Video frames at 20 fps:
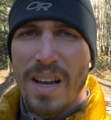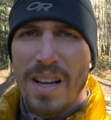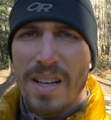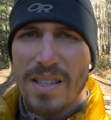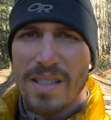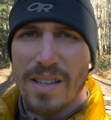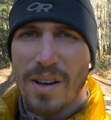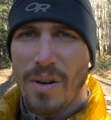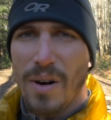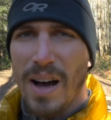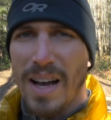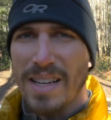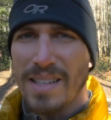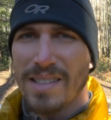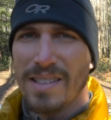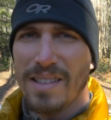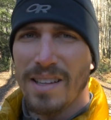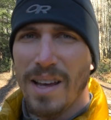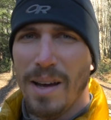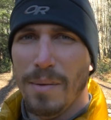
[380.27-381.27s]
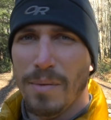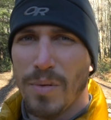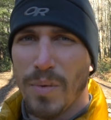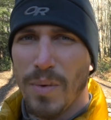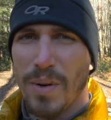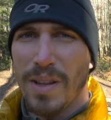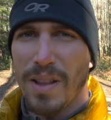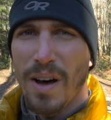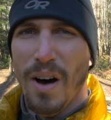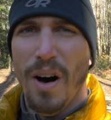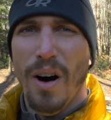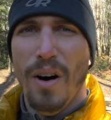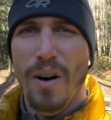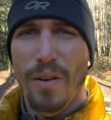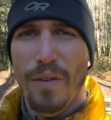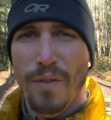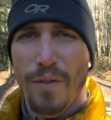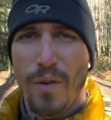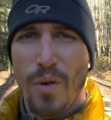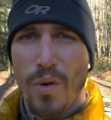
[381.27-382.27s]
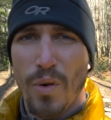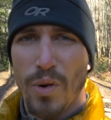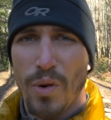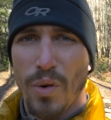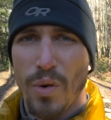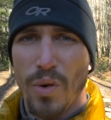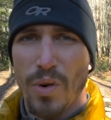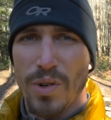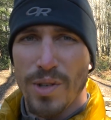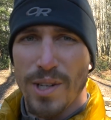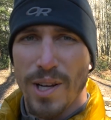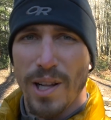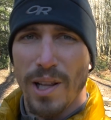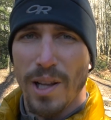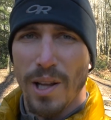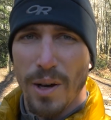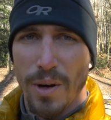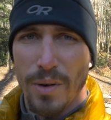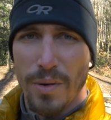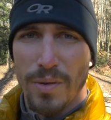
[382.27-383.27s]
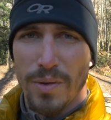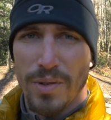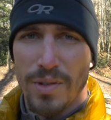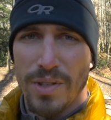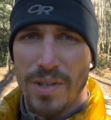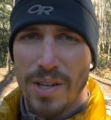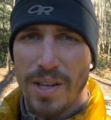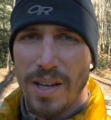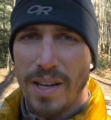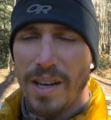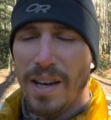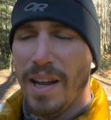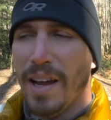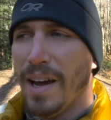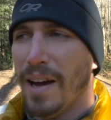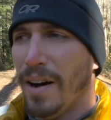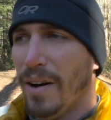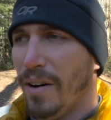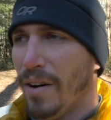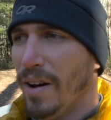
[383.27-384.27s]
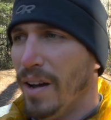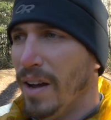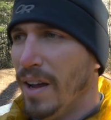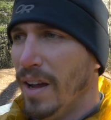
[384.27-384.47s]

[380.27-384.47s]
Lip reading: so I slept with all 4 doors closed. Now